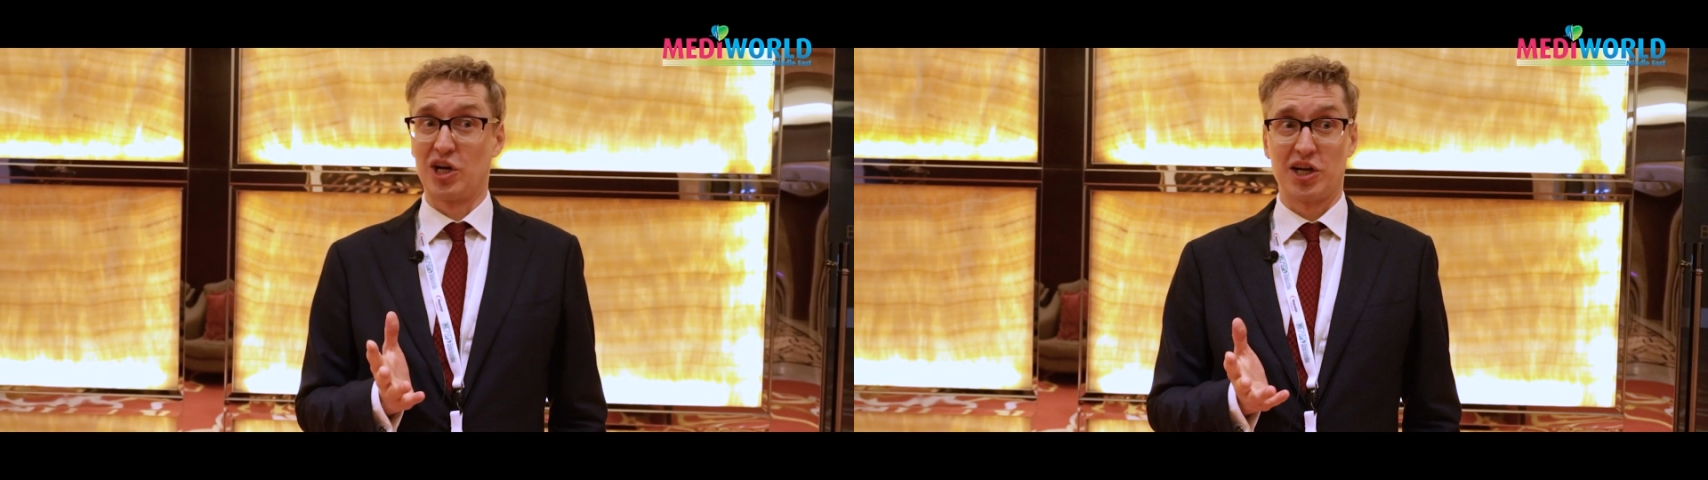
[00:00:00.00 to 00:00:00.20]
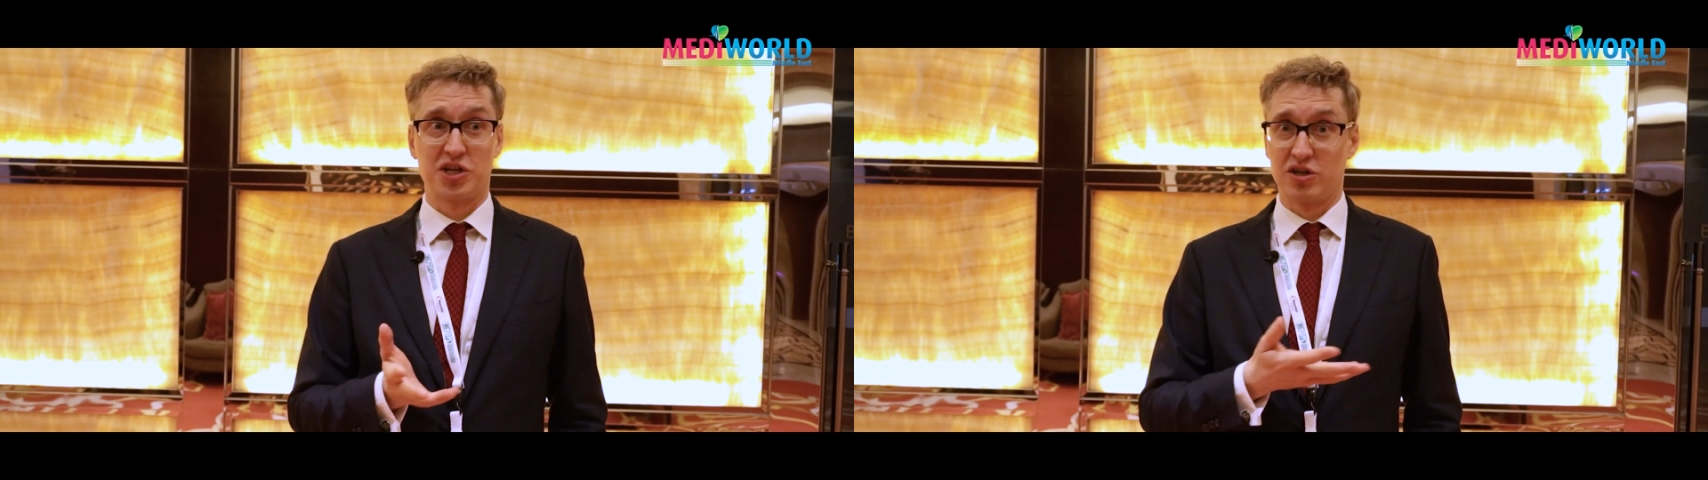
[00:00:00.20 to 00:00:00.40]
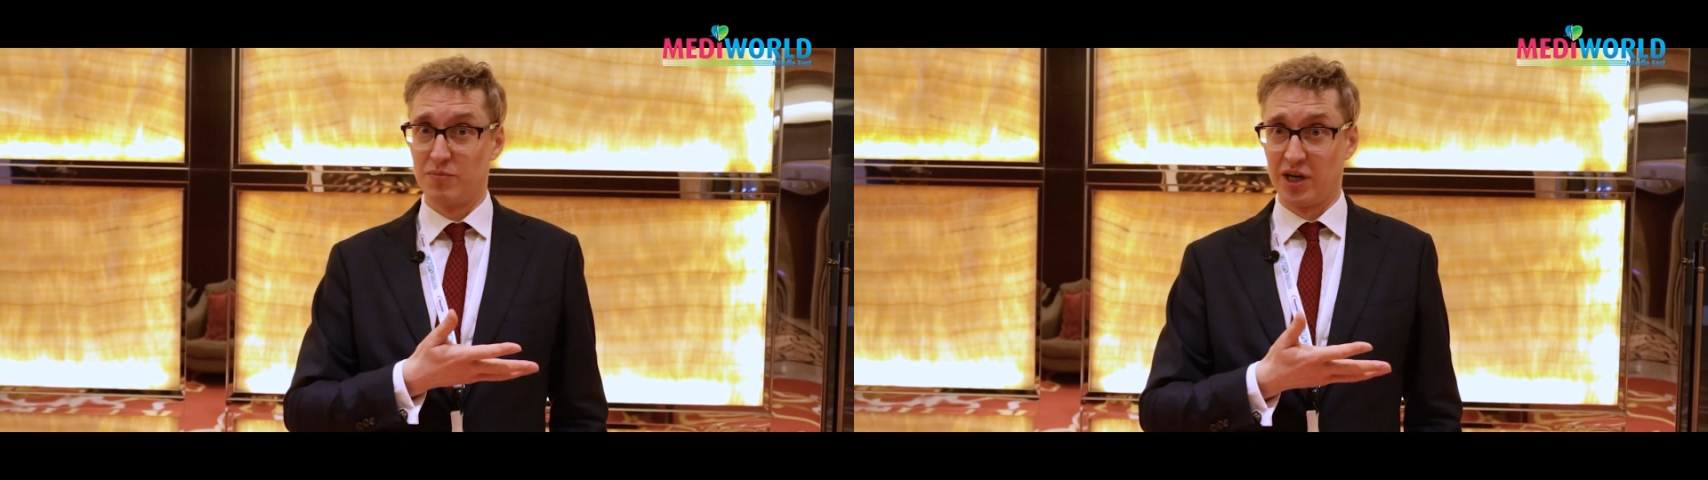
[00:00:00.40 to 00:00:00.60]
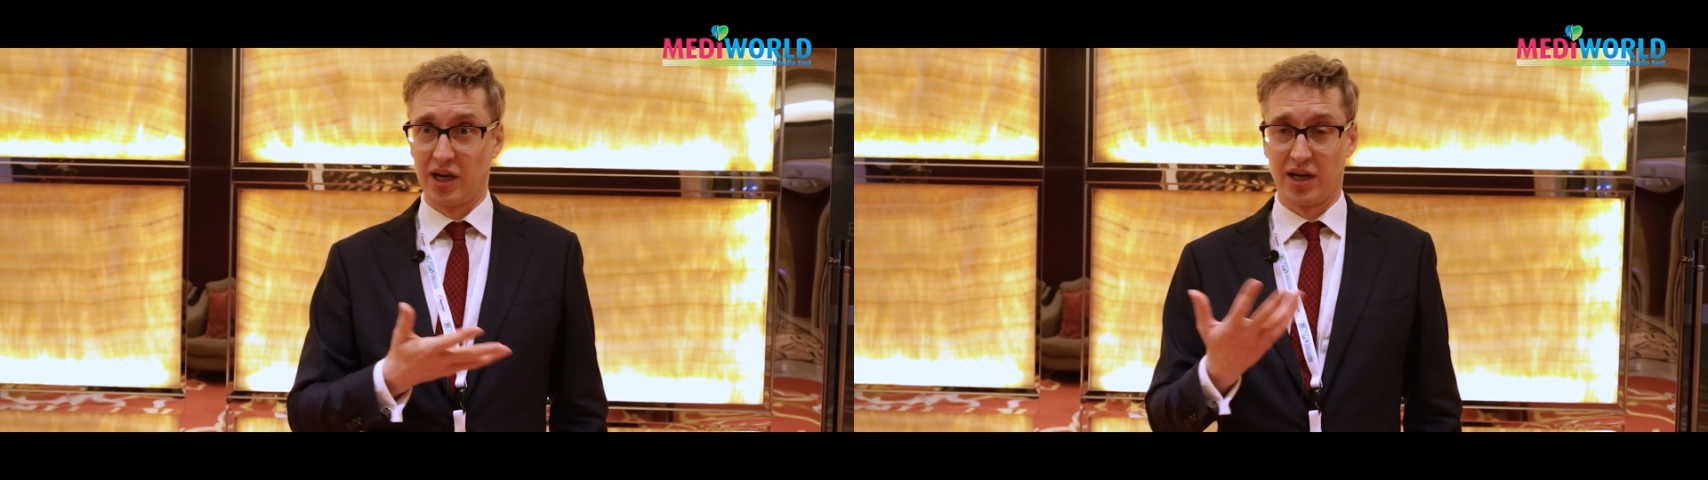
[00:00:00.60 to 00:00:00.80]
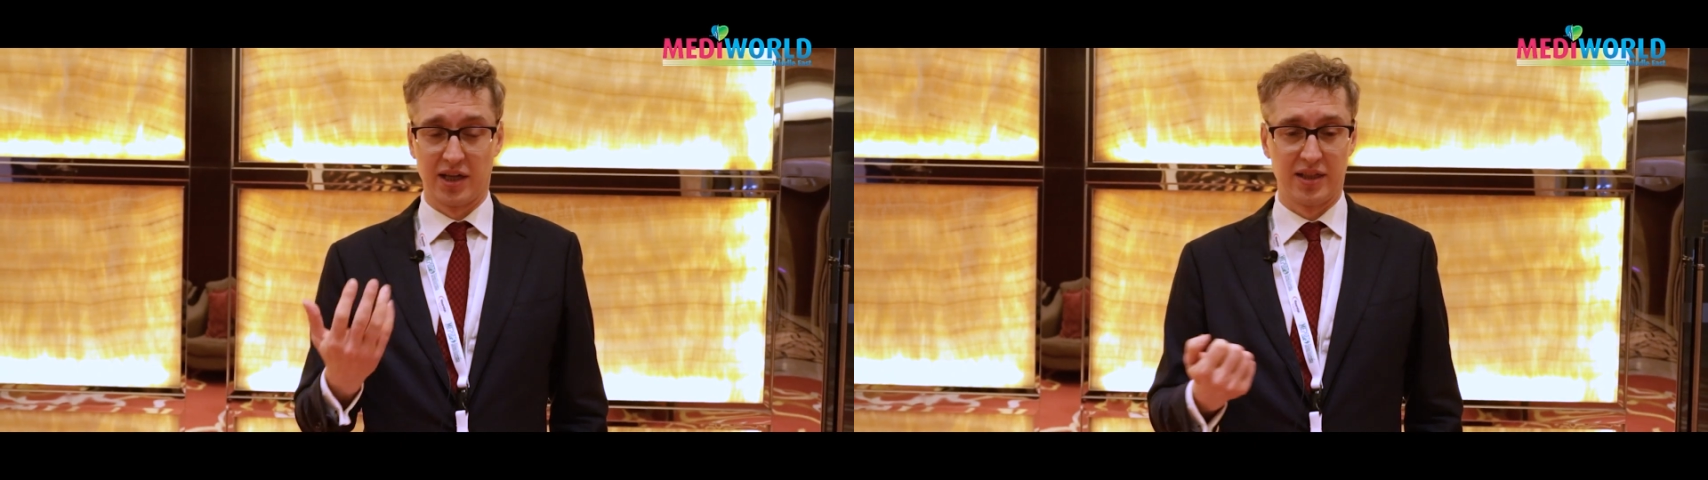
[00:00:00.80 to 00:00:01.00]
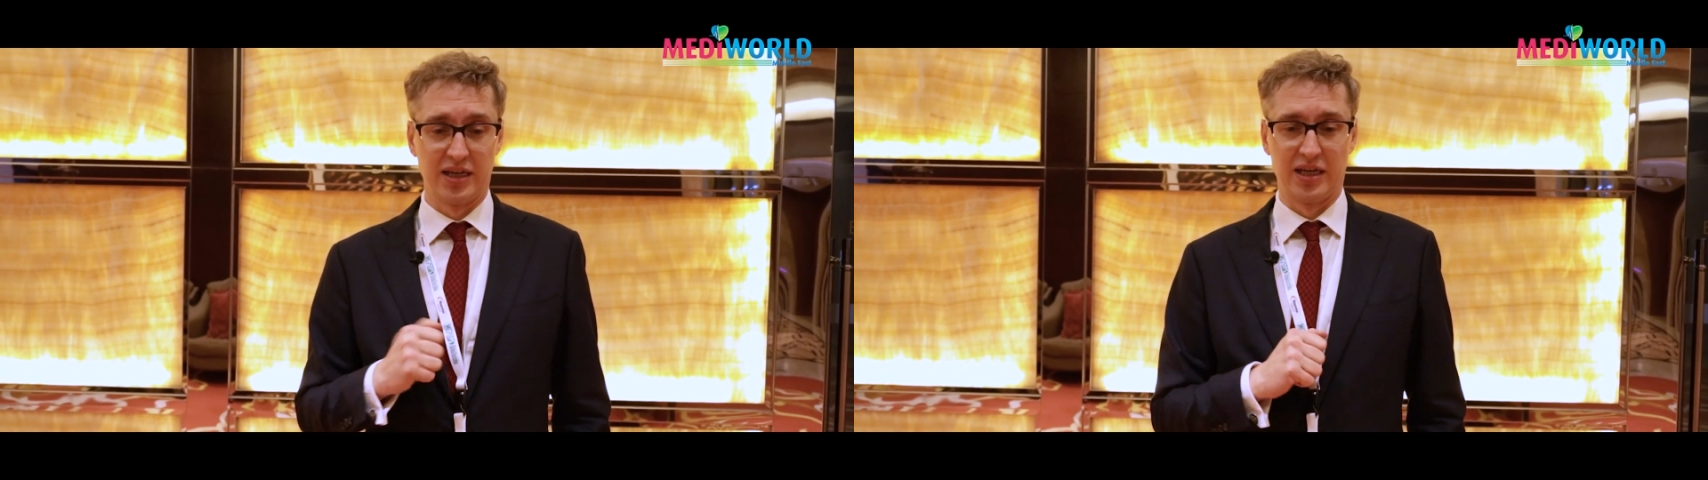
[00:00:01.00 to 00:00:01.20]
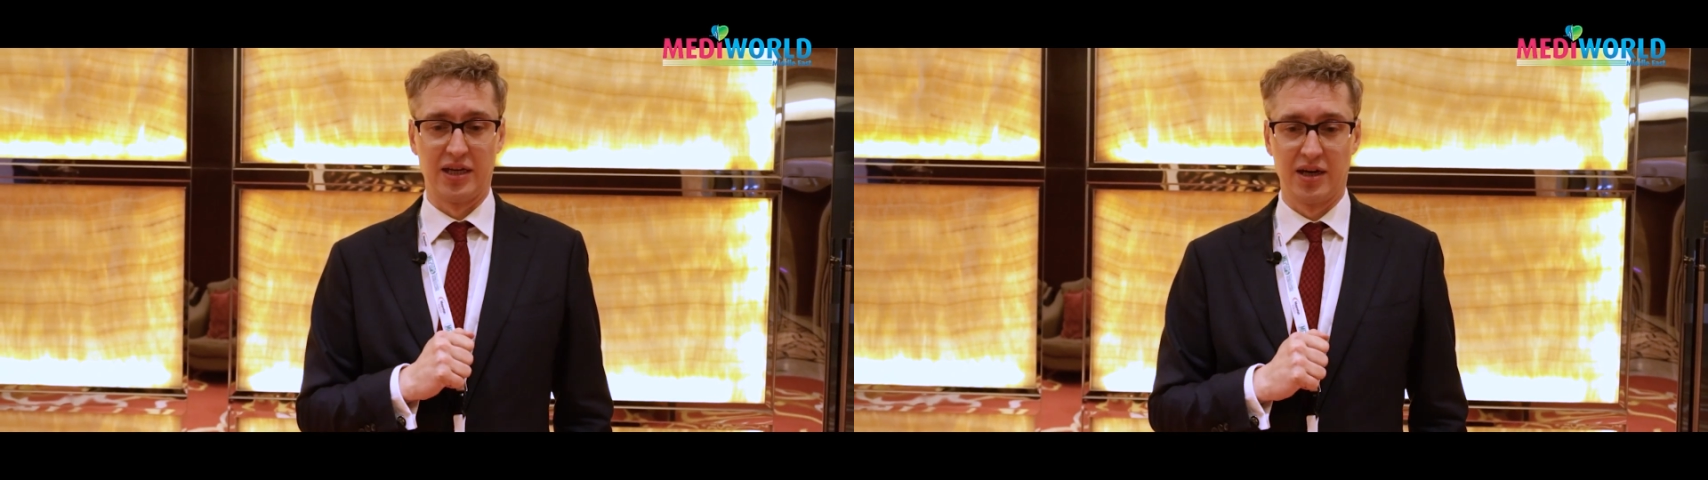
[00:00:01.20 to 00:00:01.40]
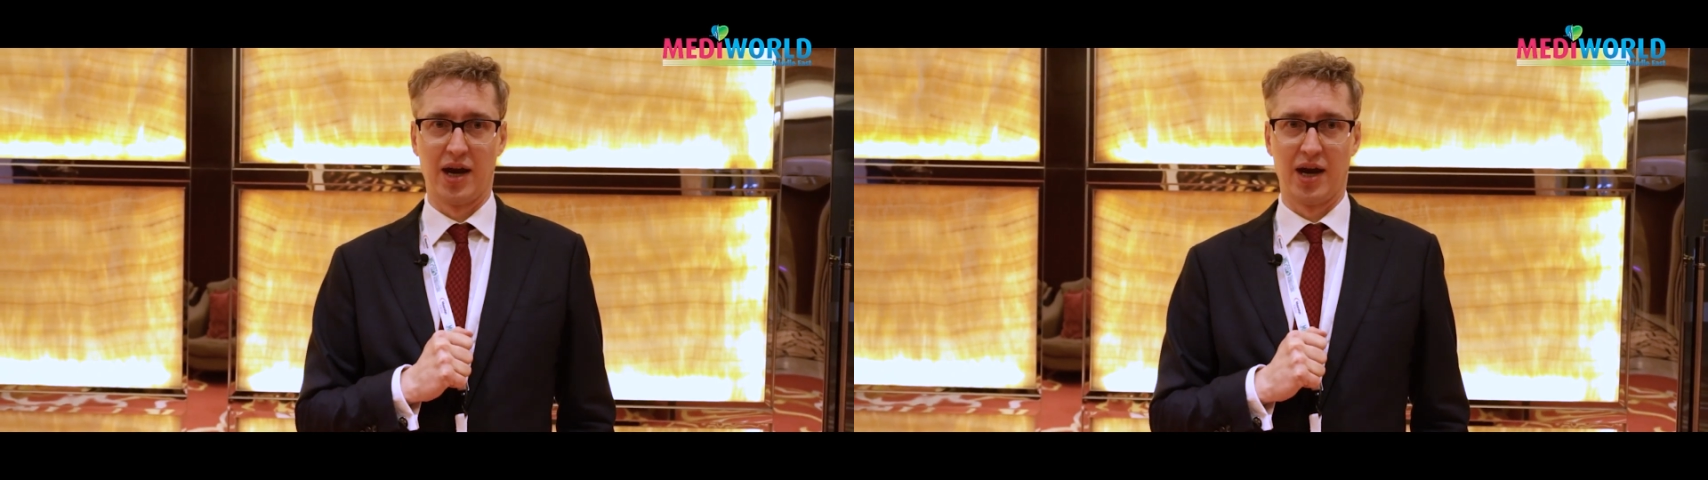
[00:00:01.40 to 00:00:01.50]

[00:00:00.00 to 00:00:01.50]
delighted to be here at the